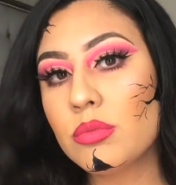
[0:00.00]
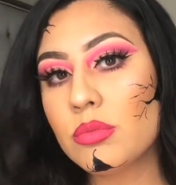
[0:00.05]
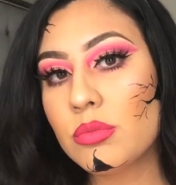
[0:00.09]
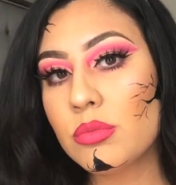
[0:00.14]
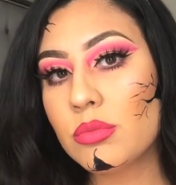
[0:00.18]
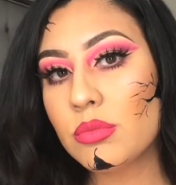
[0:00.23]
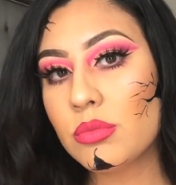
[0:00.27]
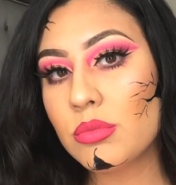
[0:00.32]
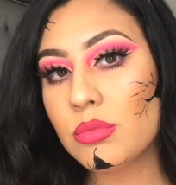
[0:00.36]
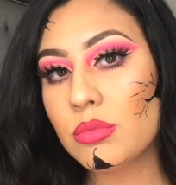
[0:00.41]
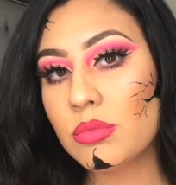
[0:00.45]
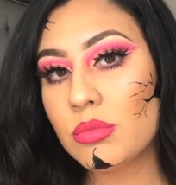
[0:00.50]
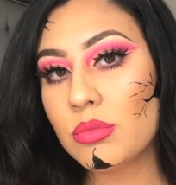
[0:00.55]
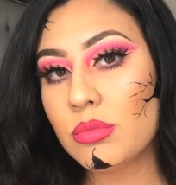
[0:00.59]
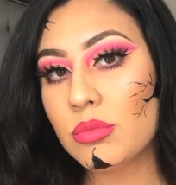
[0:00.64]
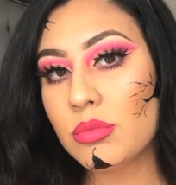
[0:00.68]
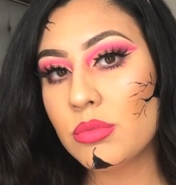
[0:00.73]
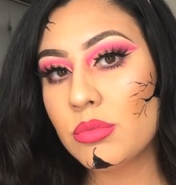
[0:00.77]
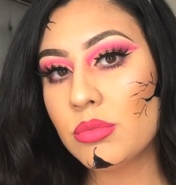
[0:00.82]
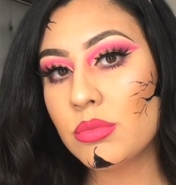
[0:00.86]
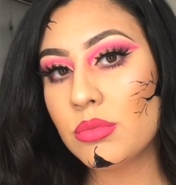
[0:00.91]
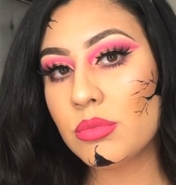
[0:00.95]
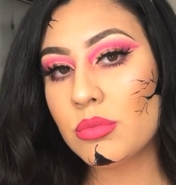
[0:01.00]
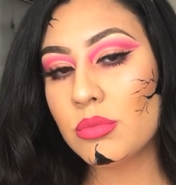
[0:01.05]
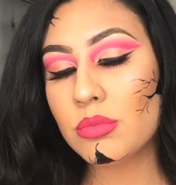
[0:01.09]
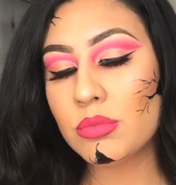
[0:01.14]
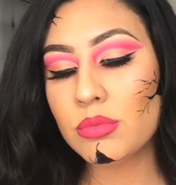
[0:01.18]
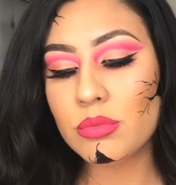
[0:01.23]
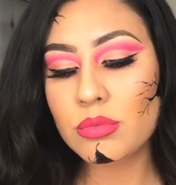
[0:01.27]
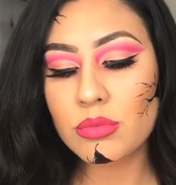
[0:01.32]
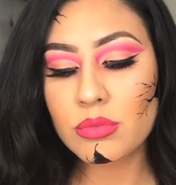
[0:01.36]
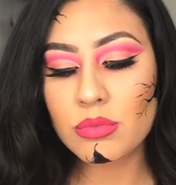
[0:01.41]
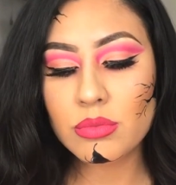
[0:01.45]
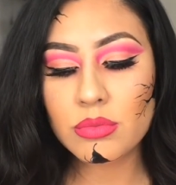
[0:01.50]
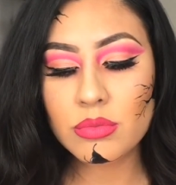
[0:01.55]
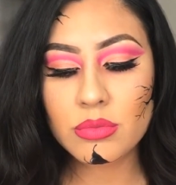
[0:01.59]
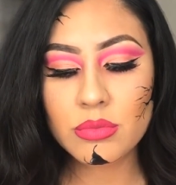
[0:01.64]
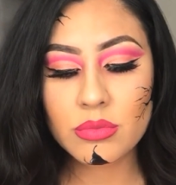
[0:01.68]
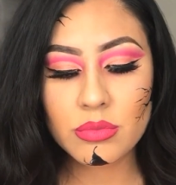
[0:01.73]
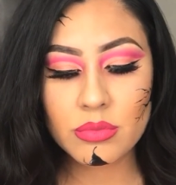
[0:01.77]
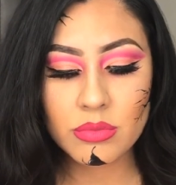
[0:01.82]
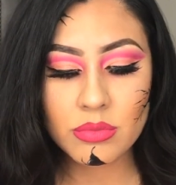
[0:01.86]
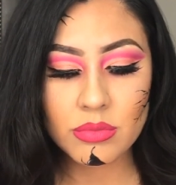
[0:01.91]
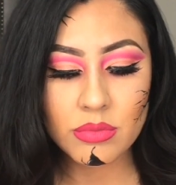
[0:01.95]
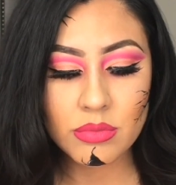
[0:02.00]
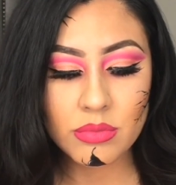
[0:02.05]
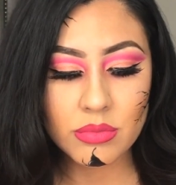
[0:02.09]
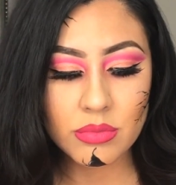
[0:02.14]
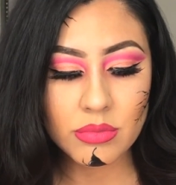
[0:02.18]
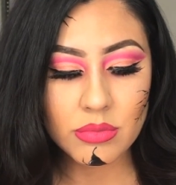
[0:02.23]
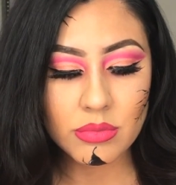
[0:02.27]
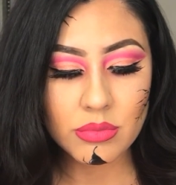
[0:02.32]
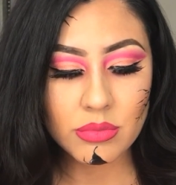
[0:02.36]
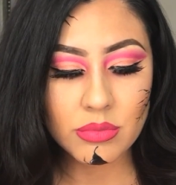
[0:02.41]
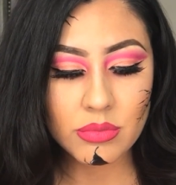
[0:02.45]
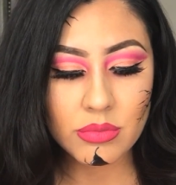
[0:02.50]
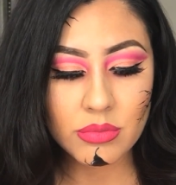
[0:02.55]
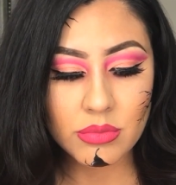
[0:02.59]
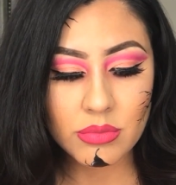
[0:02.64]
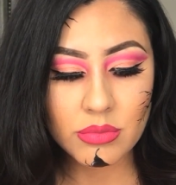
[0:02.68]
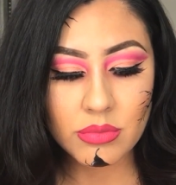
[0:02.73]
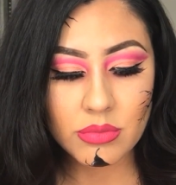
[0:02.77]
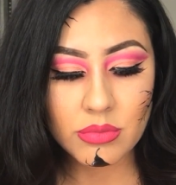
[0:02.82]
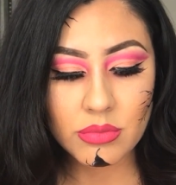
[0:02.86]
glamorous, and easy look for Halloween.